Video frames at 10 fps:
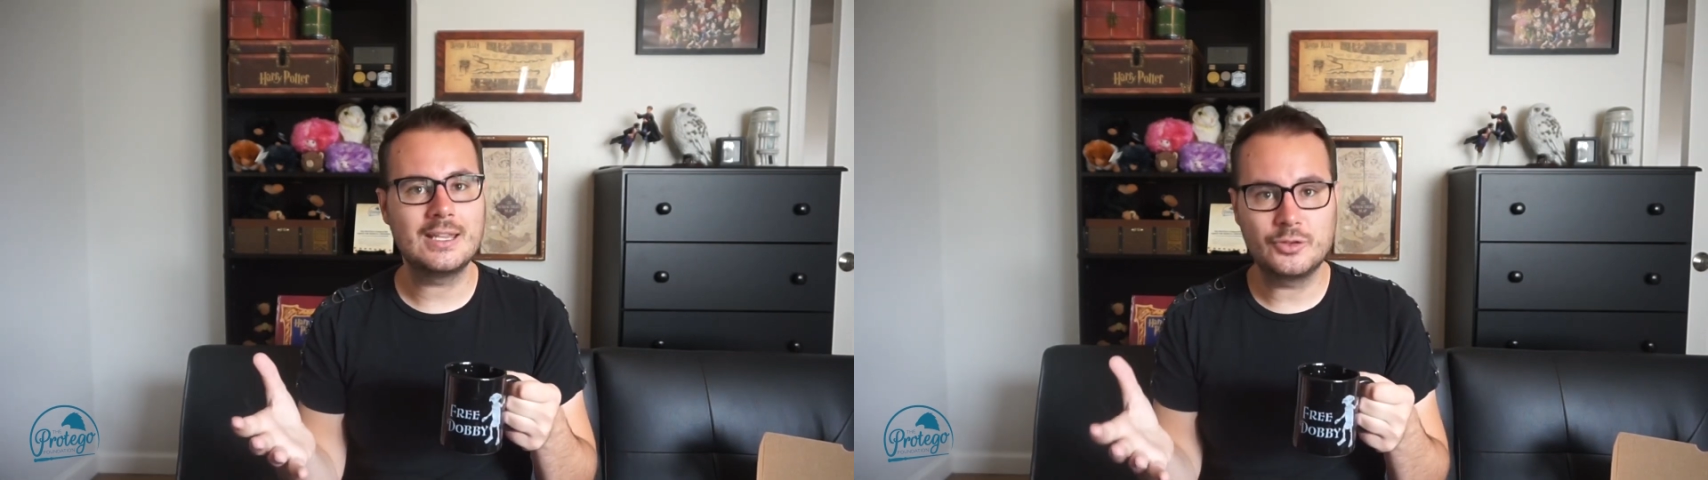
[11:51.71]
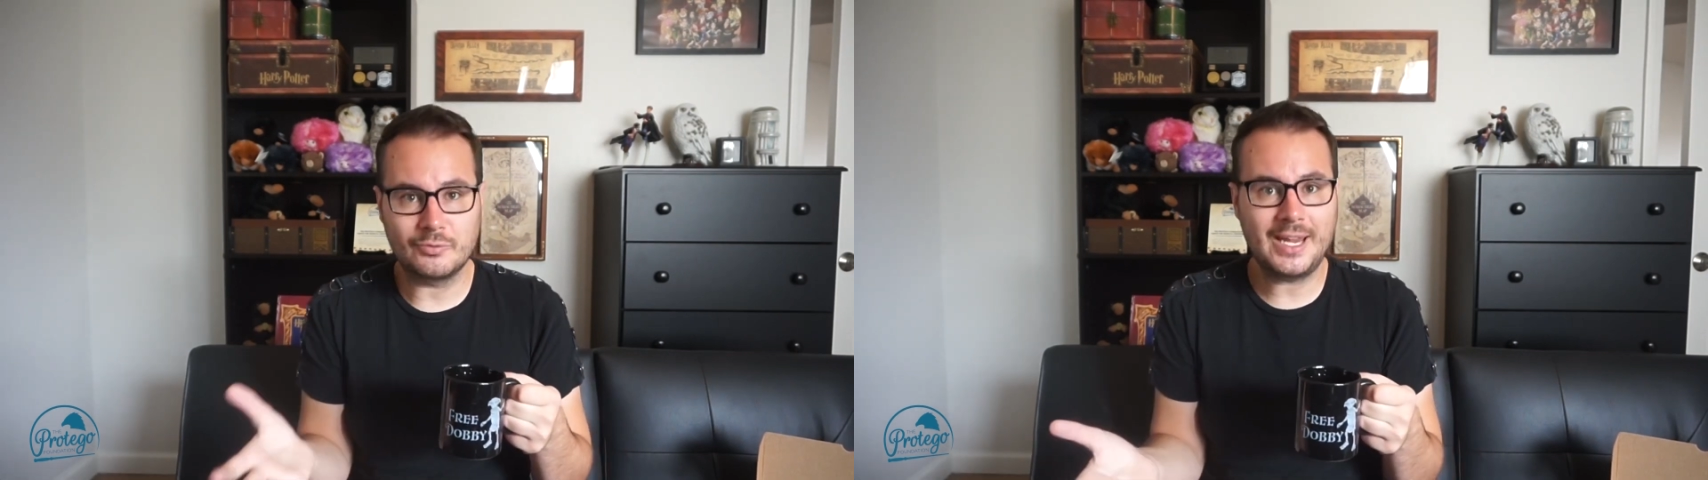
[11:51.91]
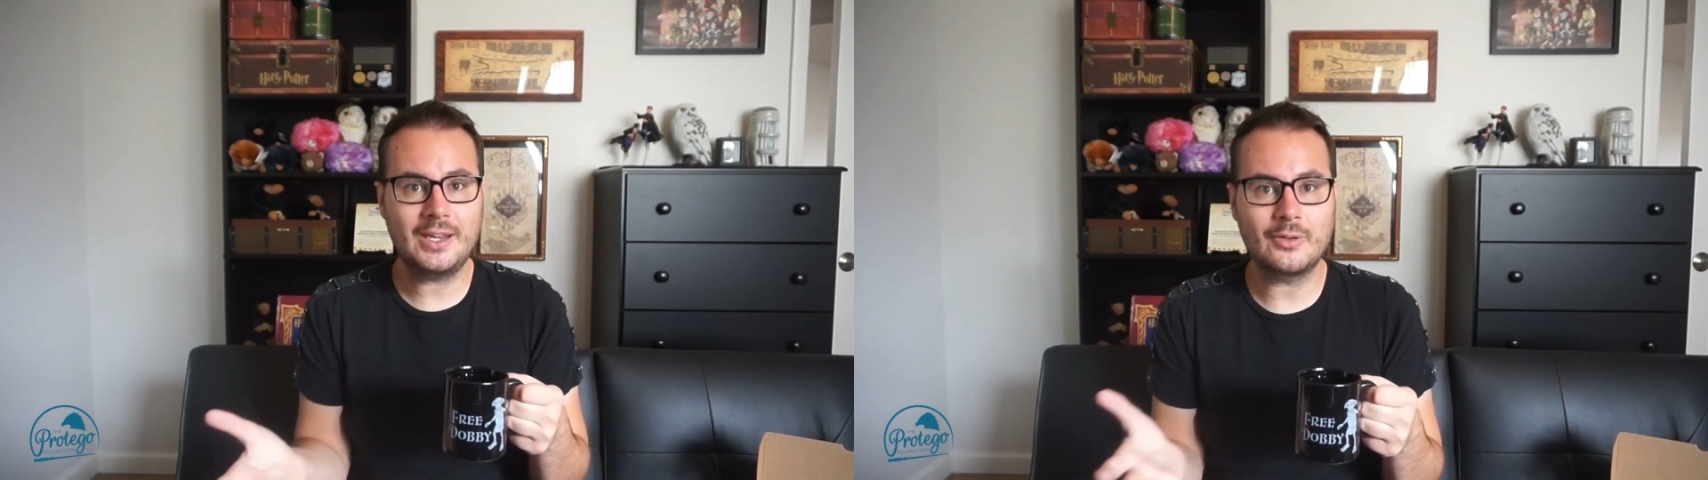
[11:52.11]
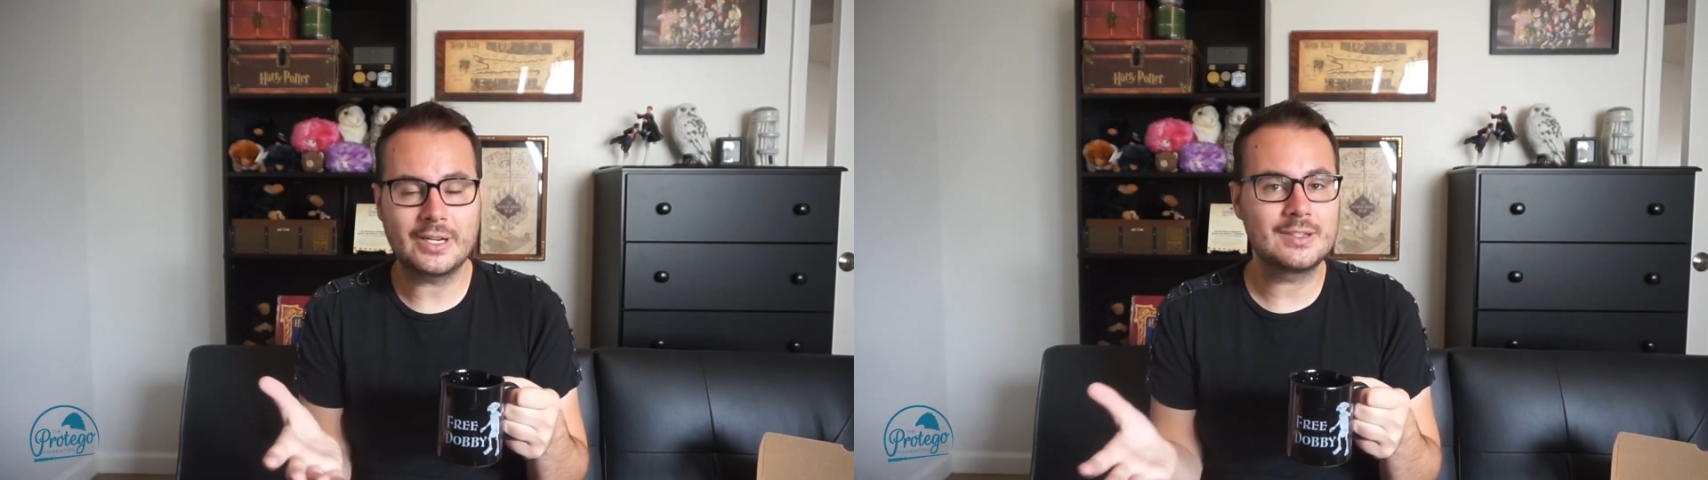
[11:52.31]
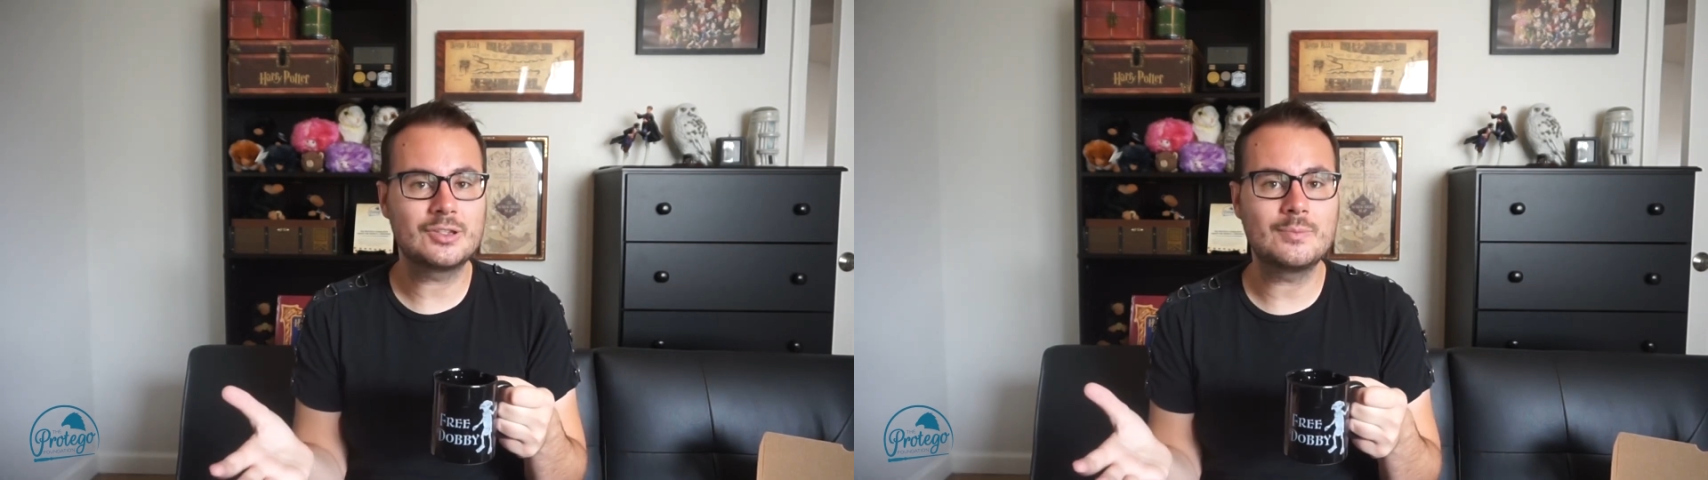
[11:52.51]
drink or
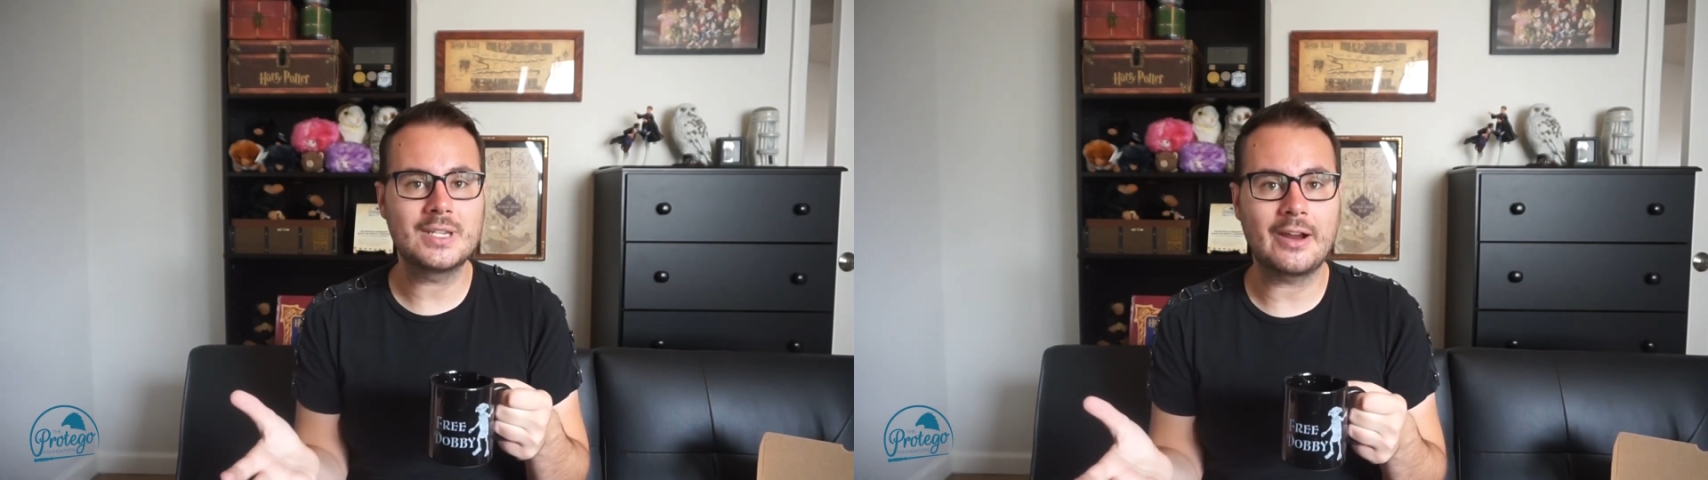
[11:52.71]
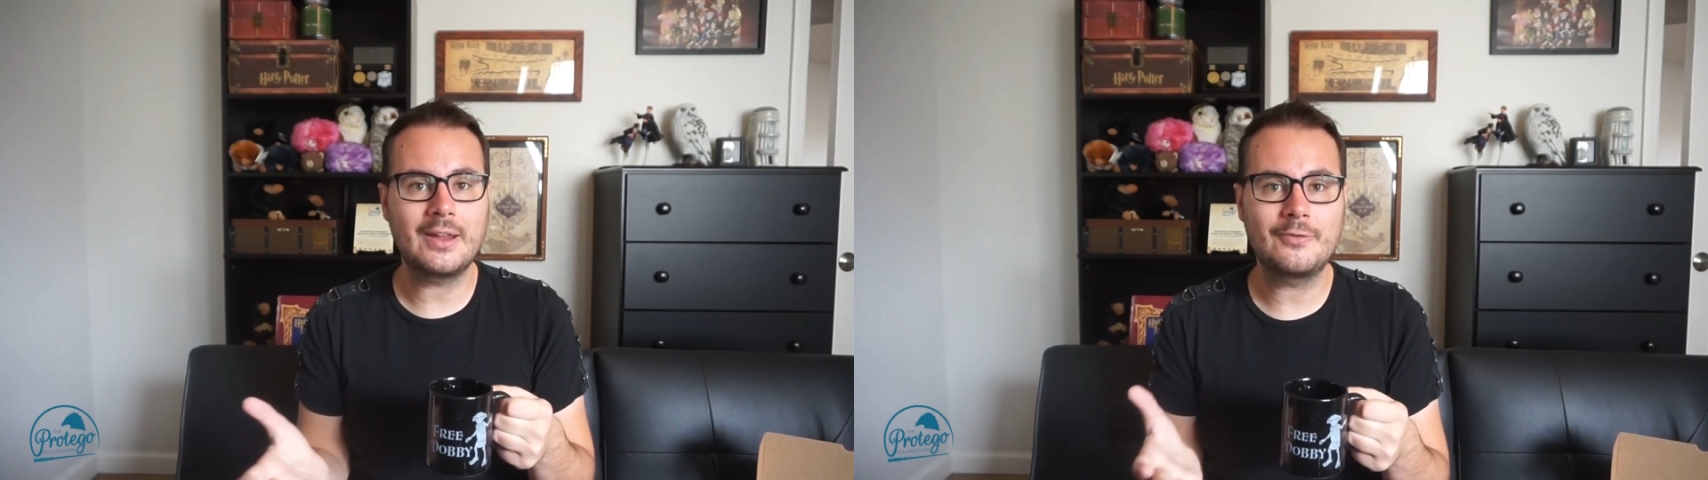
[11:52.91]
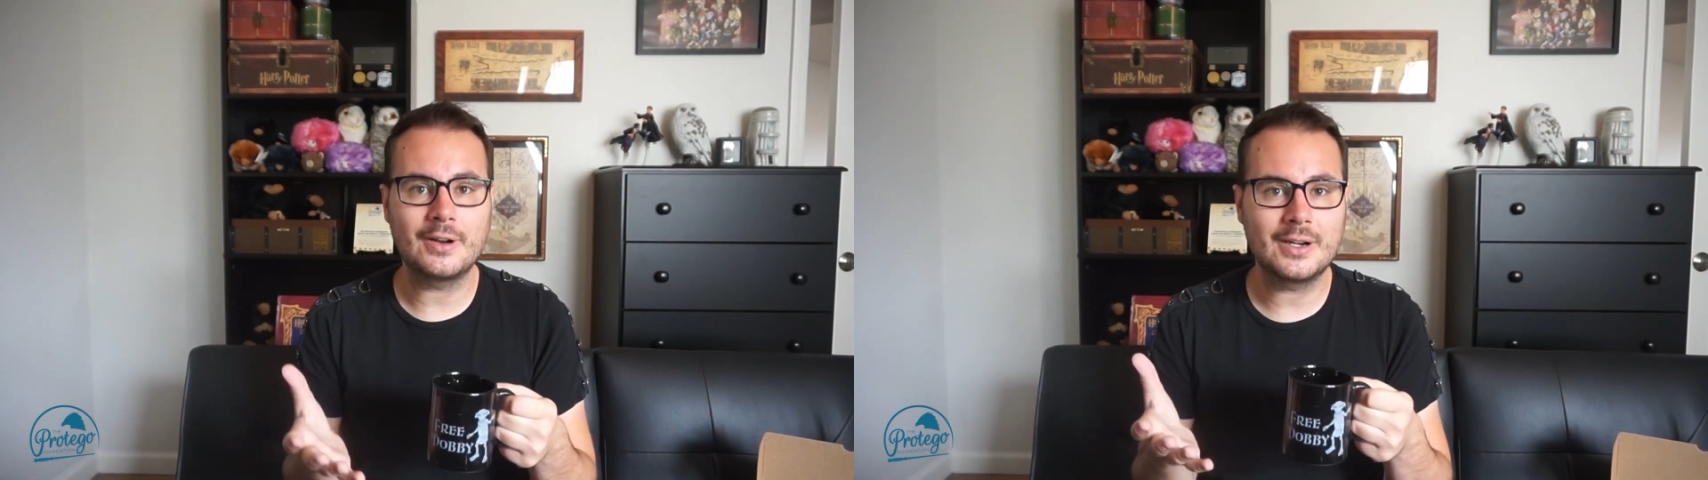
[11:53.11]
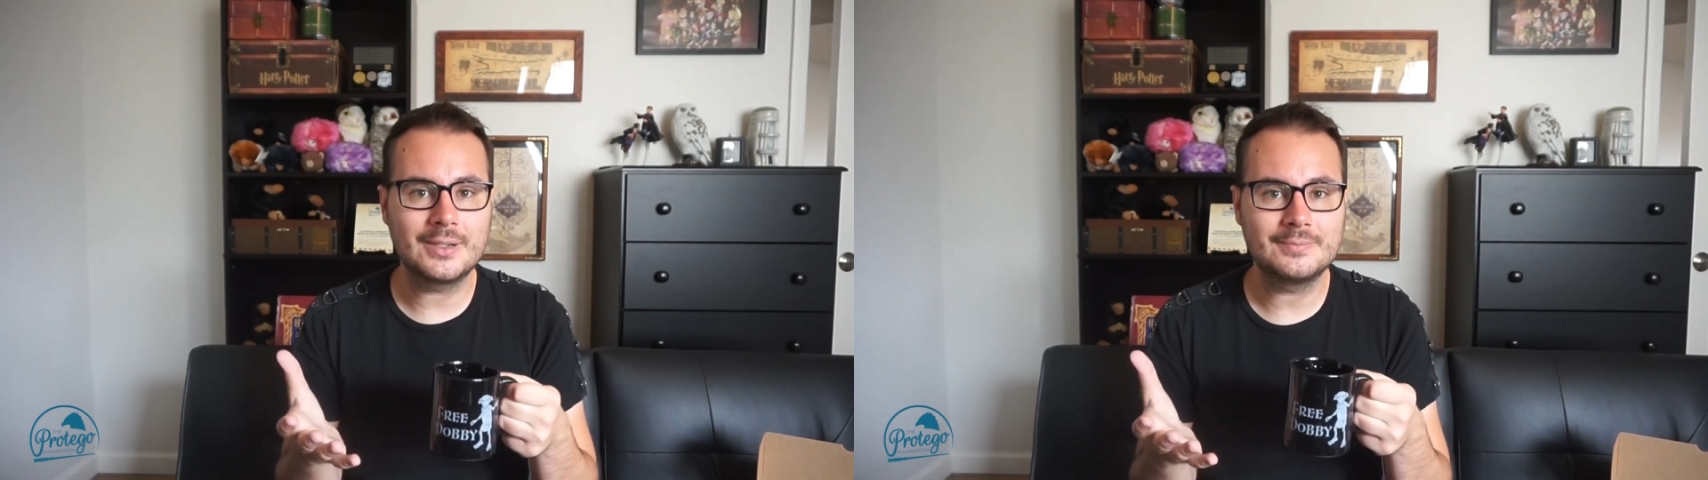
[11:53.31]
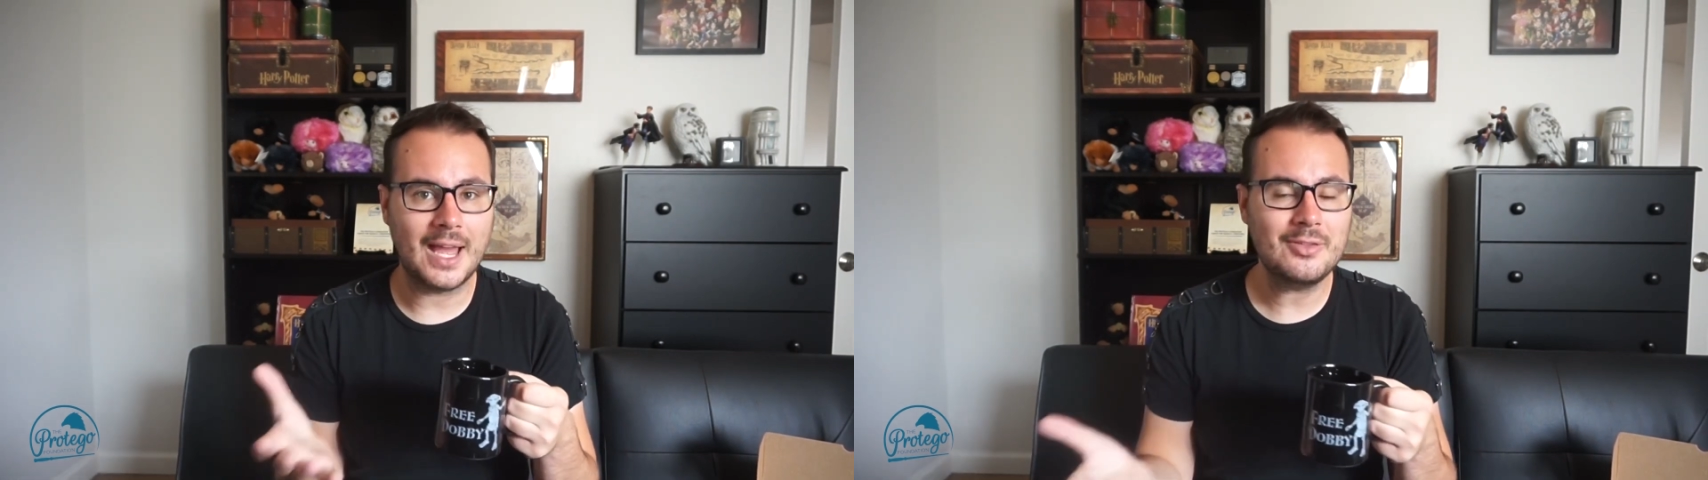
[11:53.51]
consume dairy for